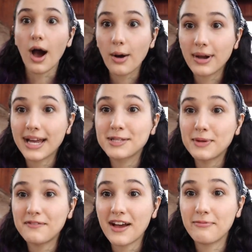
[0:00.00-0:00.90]
Okay, it's
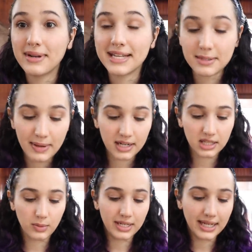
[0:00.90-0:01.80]
been five minutes.
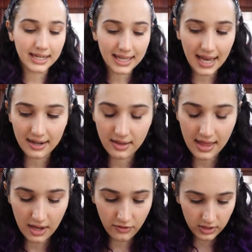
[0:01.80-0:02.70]
Apparently we need again,
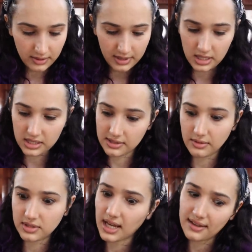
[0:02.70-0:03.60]
thankfully, because I
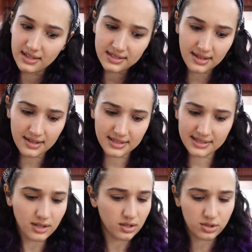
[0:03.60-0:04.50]
was like, this uh, this
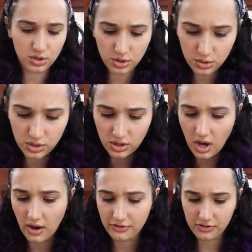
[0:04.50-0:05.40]
looks too
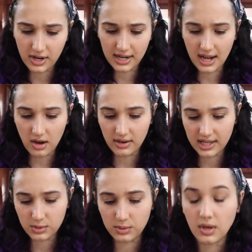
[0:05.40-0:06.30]
soft right now. I
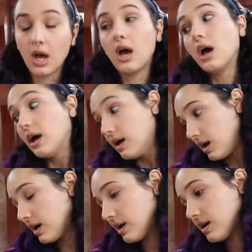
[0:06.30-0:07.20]
guess we...
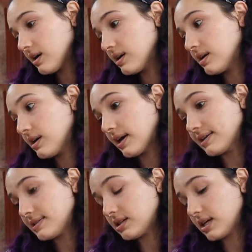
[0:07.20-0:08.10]
Hey
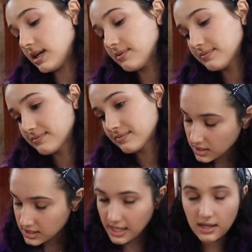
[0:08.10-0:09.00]
Siri,
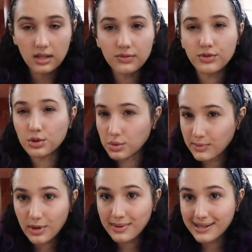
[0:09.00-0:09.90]
set an alarm for three
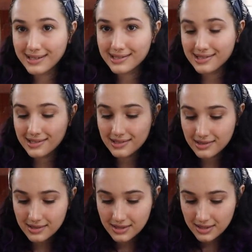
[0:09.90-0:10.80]
more minutes.
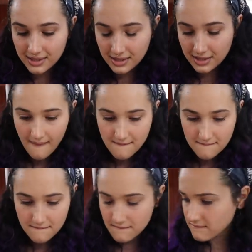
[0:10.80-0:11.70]
I
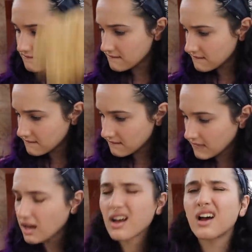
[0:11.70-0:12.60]
set an alarm for three
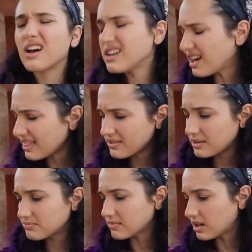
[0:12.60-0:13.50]
p m Not
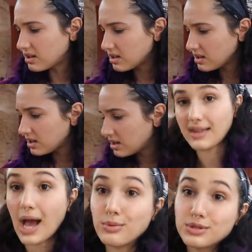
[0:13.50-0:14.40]
three.
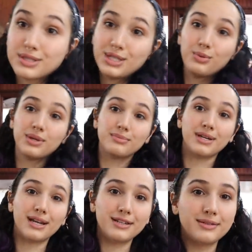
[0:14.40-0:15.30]
I will see you when I'm
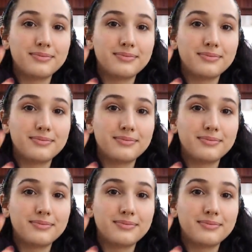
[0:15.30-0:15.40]
done.